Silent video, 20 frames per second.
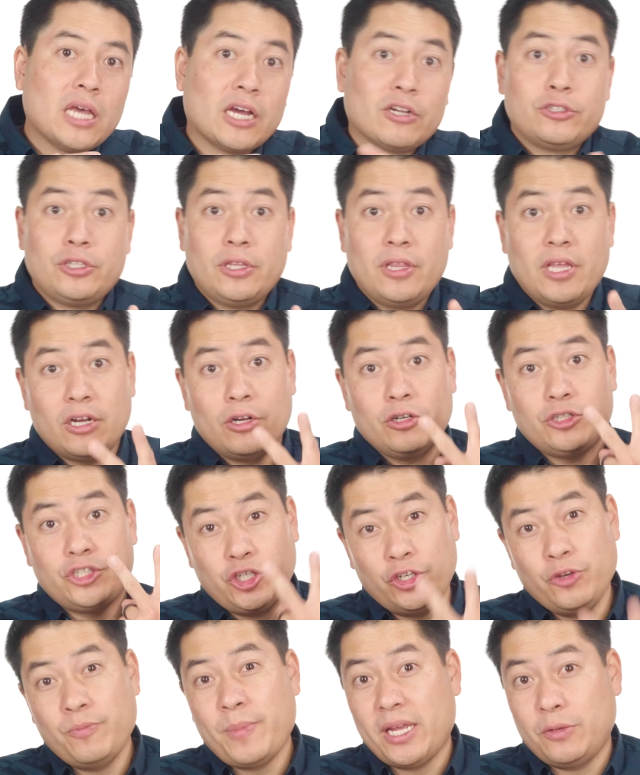Now, there are
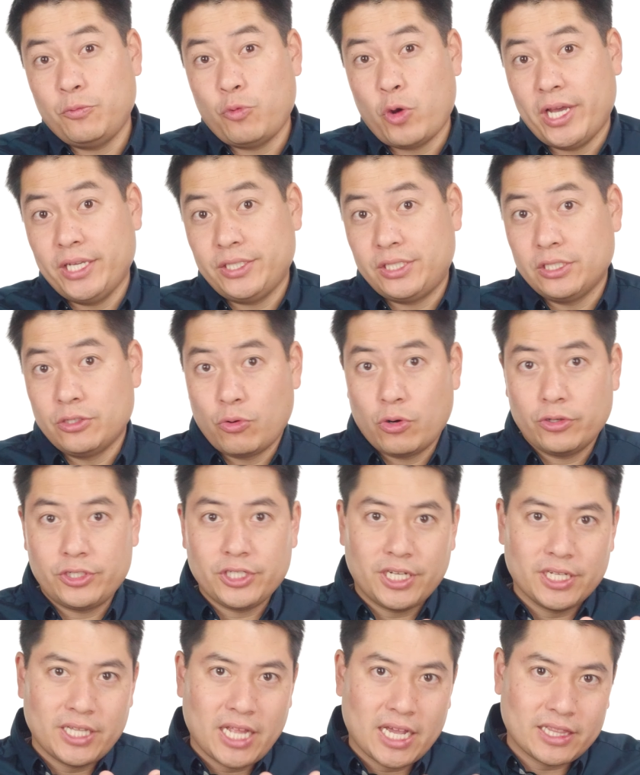2 main ways in order to
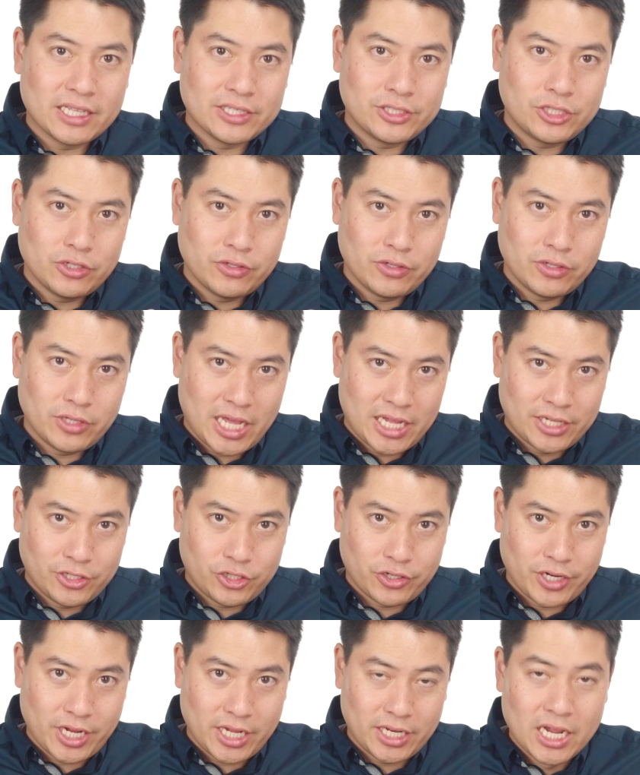connect this to the
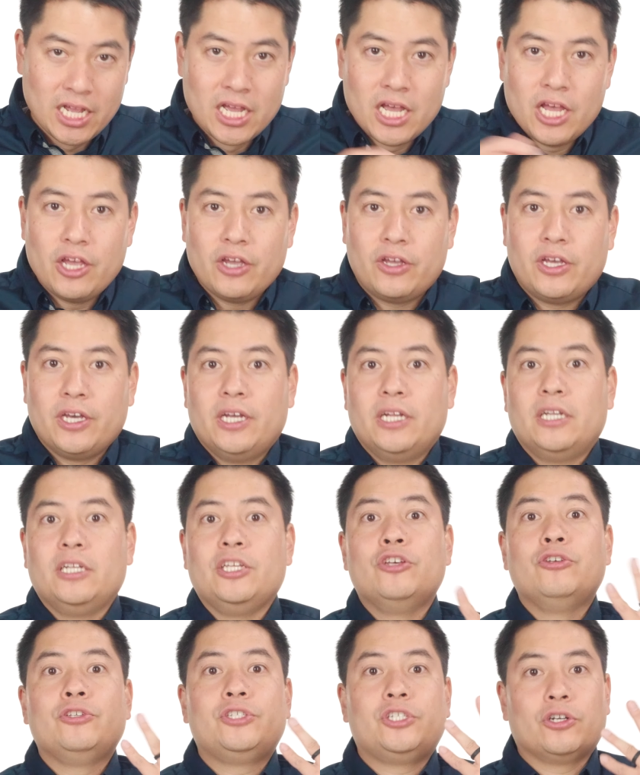internet. You could
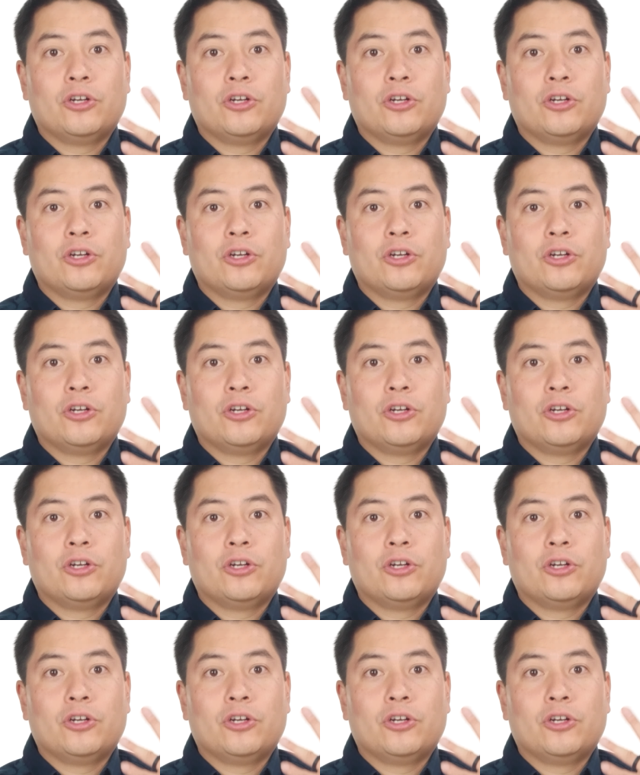use